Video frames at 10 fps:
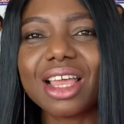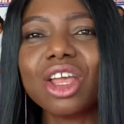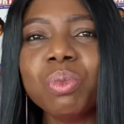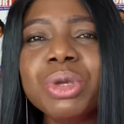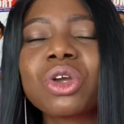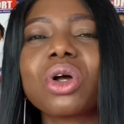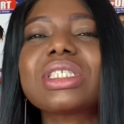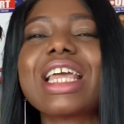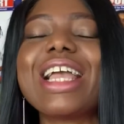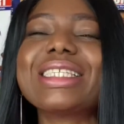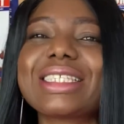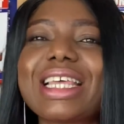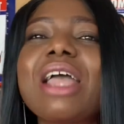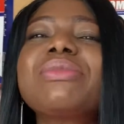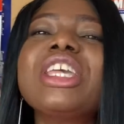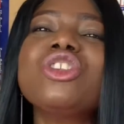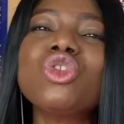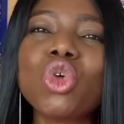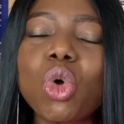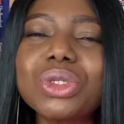Because except he
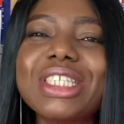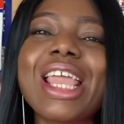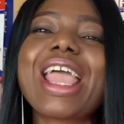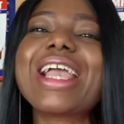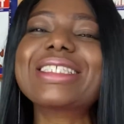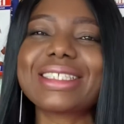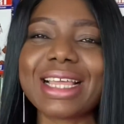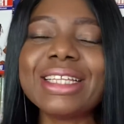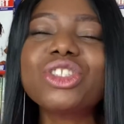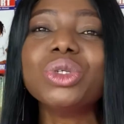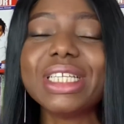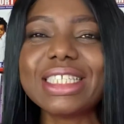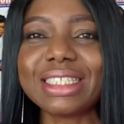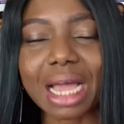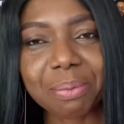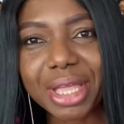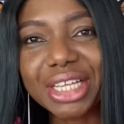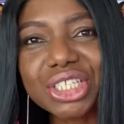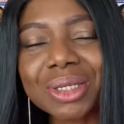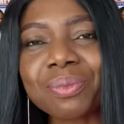knows the extent to this damage,